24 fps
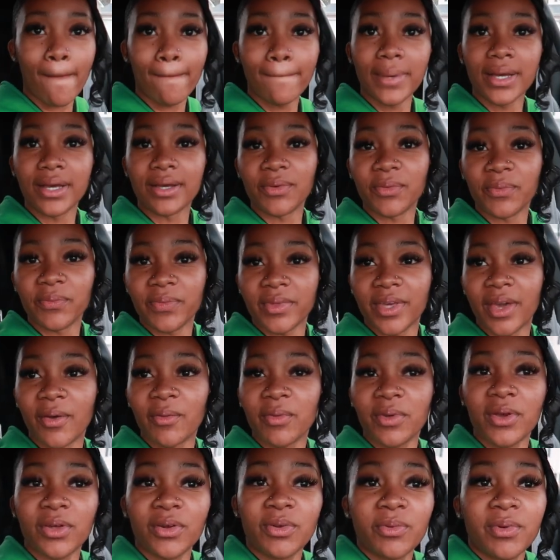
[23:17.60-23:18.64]
But yeah,
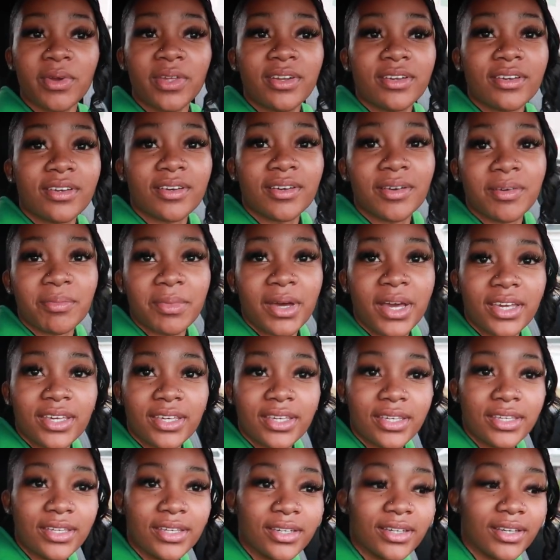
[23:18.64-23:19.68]
we on the way to um,
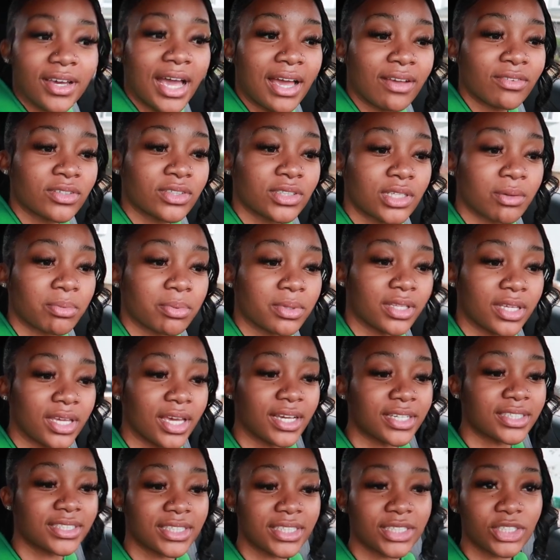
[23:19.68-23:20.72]
IKEA. I have to stop at the
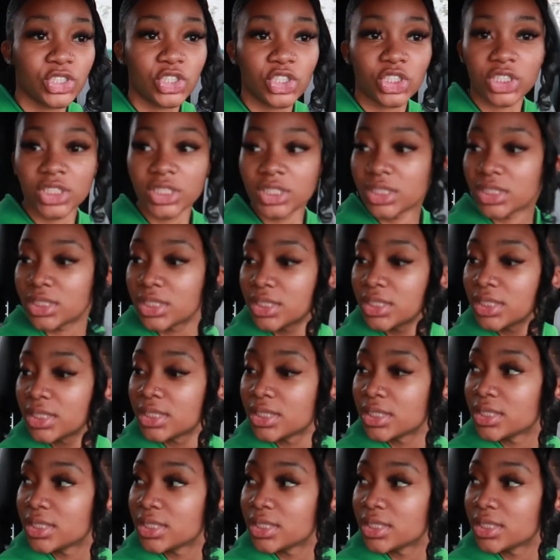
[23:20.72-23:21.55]
gas station. Here?